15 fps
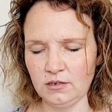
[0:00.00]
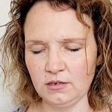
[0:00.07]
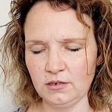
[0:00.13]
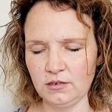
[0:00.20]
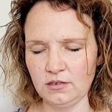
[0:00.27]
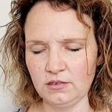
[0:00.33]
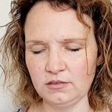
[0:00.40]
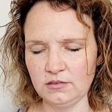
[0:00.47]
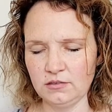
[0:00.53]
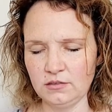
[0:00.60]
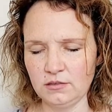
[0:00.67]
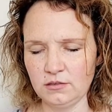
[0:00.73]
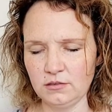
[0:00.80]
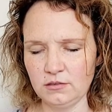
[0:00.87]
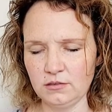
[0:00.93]
I
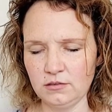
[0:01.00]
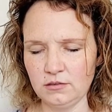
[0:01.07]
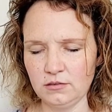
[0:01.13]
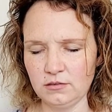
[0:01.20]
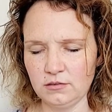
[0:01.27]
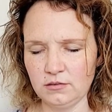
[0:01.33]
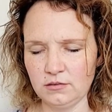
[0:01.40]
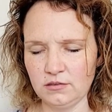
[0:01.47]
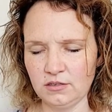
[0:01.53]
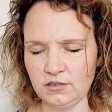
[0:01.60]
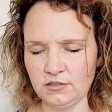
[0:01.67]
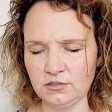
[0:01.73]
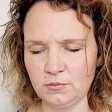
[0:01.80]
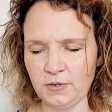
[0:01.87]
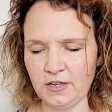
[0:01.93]
see
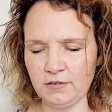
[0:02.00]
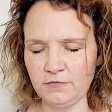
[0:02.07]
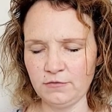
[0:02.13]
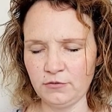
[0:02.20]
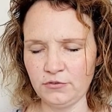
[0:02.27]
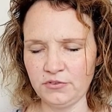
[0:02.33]
there's painful